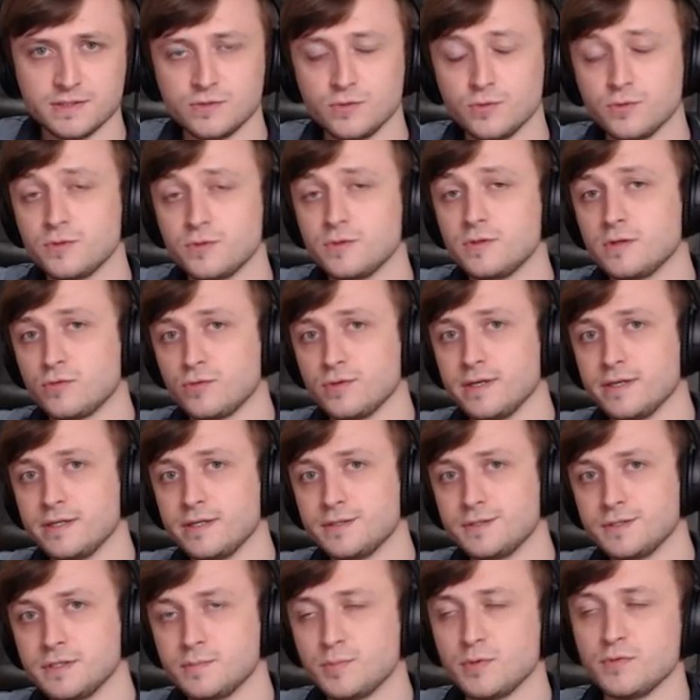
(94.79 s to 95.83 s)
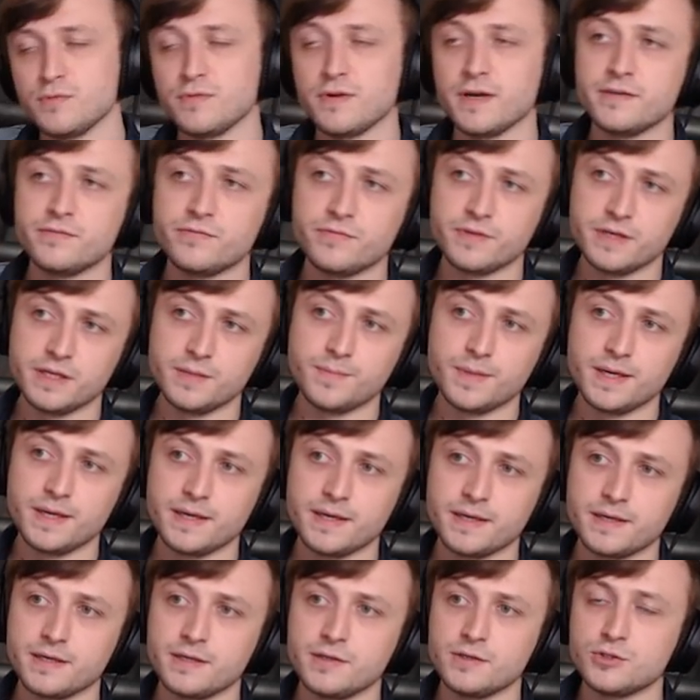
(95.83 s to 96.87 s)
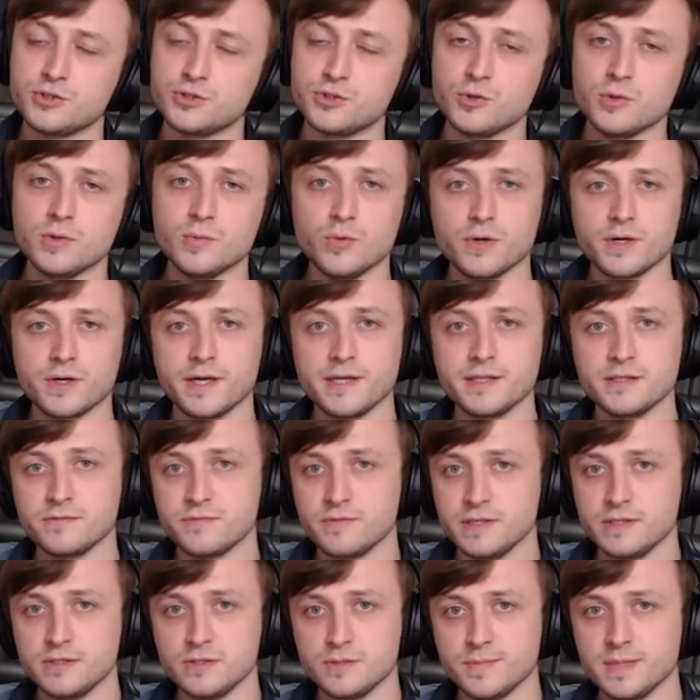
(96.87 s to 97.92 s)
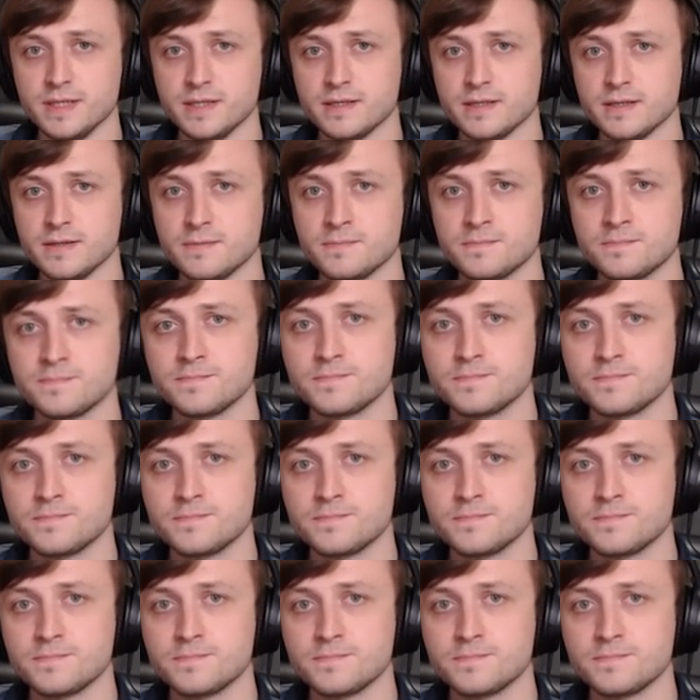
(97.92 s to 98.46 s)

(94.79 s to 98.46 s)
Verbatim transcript: talk to the creators, provide feedback, and and show them all kinds of things you're making